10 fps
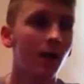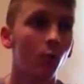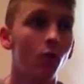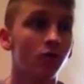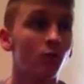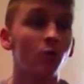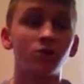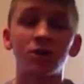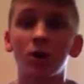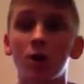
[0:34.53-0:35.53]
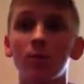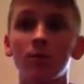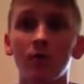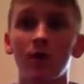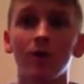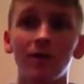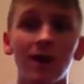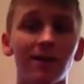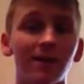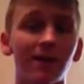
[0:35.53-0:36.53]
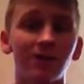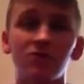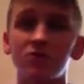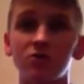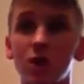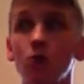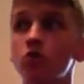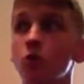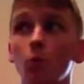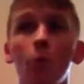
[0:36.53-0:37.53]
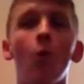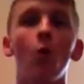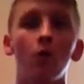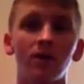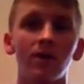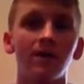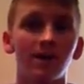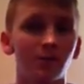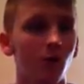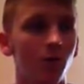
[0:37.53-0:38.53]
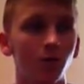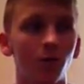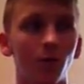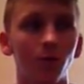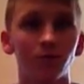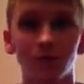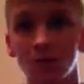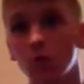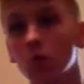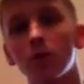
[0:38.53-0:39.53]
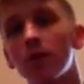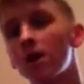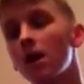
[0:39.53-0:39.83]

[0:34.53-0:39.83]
was watching Conor McGregor and Nate Diaz just go to war, and in the end Conor McGregor obviously won.